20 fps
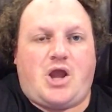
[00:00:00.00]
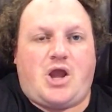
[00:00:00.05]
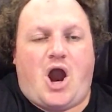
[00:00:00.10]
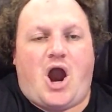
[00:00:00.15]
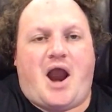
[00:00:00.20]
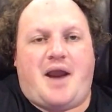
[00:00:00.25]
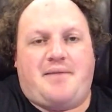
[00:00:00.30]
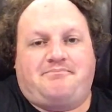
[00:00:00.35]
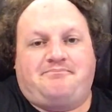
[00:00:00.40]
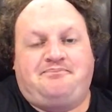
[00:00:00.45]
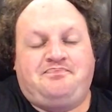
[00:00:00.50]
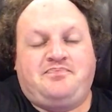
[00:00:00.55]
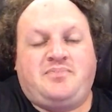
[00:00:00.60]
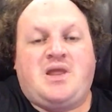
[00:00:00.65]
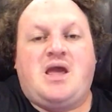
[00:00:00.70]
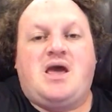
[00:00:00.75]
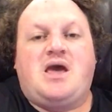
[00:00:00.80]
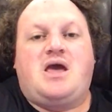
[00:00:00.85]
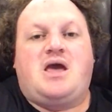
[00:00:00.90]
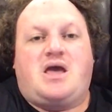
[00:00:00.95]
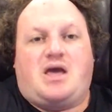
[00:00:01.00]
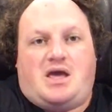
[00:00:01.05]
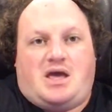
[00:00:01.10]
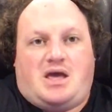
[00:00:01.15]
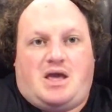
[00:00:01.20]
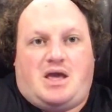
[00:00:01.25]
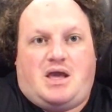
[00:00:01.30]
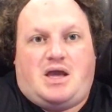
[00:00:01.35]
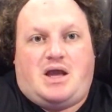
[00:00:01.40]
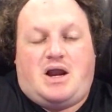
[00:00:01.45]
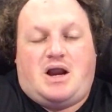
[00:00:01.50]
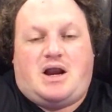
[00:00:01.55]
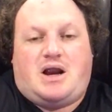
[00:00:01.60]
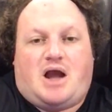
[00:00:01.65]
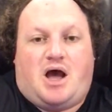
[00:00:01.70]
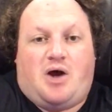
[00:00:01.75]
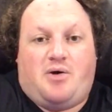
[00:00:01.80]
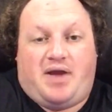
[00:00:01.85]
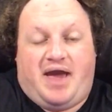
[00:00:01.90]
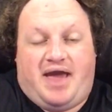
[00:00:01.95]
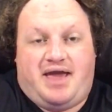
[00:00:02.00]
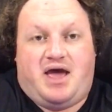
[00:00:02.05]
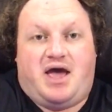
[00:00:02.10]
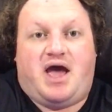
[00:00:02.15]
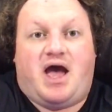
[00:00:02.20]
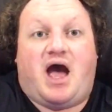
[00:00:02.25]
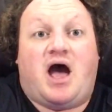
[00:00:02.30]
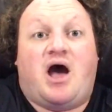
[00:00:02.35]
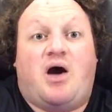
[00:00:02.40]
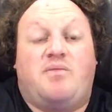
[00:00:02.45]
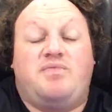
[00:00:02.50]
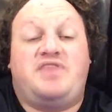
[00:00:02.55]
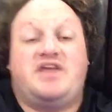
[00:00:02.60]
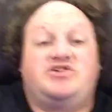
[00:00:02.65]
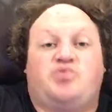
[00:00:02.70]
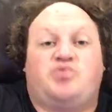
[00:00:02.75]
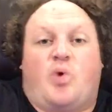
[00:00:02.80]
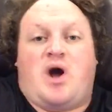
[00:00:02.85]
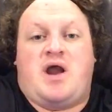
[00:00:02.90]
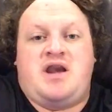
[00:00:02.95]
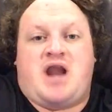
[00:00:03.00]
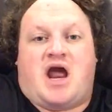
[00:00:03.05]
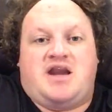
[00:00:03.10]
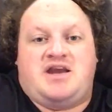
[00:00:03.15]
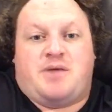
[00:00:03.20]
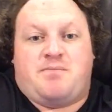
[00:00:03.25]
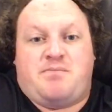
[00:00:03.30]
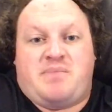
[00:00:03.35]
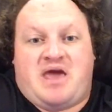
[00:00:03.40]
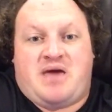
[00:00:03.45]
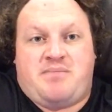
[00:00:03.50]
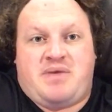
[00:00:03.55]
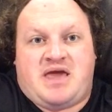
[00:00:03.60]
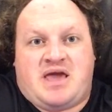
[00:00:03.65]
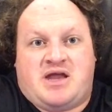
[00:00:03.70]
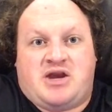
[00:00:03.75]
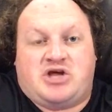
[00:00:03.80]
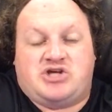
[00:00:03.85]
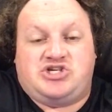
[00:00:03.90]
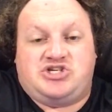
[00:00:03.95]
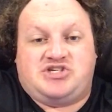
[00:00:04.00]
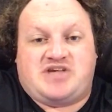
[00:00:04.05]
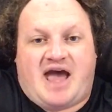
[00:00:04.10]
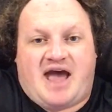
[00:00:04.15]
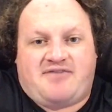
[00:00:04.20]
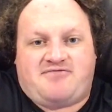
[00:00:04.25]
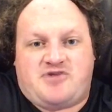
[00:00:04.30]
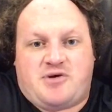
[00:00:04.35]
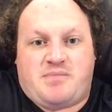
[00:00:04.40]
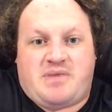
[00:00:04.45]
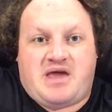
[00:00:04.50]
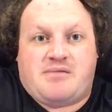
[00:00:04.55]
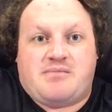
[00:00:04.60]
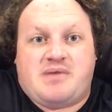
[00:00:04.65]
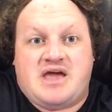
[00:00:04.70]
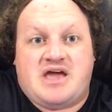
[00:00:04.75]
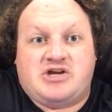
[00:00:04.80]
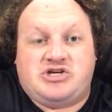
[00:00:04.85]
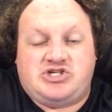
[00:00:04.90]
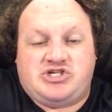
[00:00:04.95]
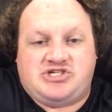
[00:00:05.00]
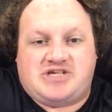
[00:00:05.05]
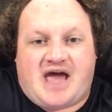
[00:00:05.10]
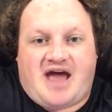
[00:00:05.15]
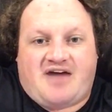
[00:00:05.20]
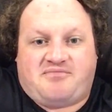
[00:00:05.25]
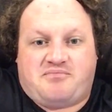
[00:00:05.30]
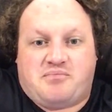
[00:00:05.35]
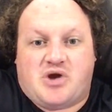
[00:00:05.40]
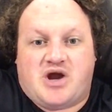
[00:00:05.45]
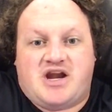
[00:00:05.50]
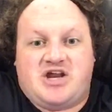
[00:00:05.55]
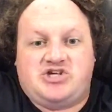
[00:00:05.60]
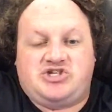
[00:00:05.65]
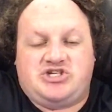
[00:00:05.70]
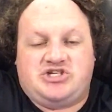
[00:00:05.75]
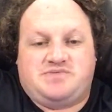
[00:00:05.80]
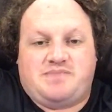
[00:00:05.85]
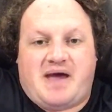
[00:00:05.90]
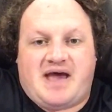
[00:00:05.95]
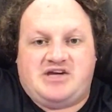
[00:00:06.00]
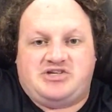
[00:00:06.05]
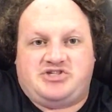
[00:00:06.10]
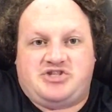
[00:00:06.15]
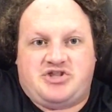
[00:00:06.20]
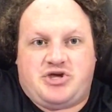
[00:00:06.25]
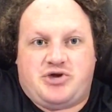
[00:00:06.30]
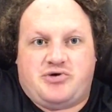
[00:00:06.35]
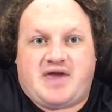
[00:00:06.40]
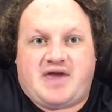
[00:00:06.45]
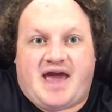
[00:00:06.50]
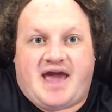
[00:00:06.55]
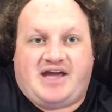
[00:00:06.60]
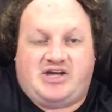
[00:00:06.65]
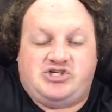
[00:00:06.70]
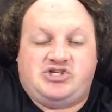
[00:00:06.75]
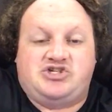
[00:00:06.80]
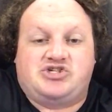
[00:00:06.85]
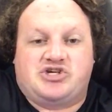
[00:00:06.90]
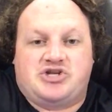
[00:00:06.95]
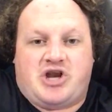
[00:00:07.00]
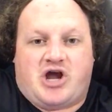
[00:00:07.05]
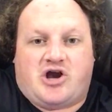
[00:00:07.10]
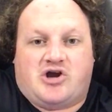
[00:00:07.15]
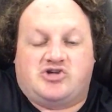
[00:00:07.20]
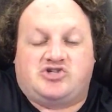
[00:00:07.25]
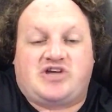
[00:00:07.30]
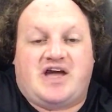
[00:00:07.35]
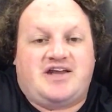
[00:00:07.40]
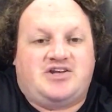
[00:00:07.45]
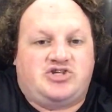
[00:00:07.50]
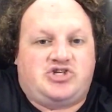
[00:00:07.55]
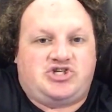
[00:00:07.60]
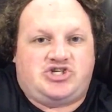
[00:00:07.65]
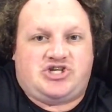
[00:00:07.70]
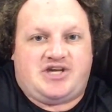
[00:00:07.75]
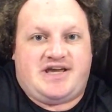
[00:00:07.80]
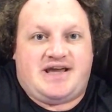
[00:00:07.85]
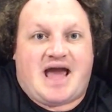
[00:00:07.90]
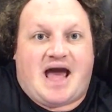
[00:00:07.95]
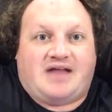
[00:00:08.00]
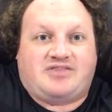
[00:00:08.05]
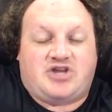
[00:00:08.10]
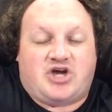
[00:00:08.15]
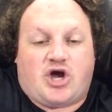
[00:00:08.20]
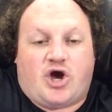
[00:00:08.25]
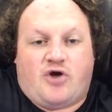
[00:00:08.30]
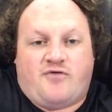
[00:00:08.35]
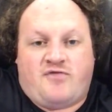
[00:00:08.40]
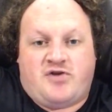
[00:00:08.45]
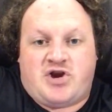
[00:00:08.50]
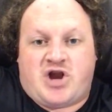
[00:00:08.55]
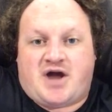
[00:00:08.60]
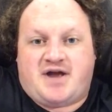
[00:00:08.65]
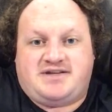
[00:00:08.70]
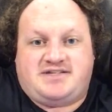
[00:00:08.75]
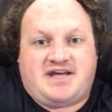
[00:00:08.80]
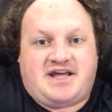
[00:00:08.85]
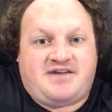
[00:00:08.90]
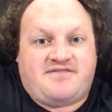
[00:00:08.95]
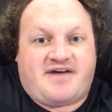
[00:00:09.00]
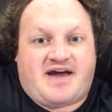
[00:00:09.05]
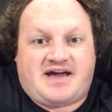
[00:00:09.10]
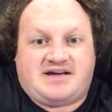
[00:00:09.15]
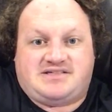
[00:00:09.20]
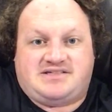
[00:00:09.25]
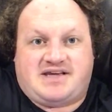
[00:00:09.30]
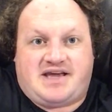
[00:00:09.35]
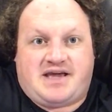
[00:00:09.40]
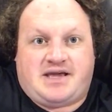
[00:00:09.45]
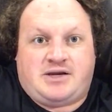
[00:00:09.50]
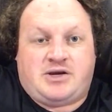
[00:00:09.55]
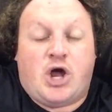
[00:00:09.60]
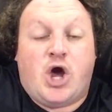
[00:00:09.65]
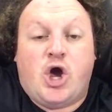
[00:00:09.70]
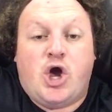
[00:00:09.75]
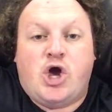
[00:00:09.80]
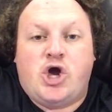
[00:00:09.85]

All right. Okay, this one Namibian, she's half Namibian, she's half British, she's based in the UK, she's a nurse, and she got the COVID-19 vaccine.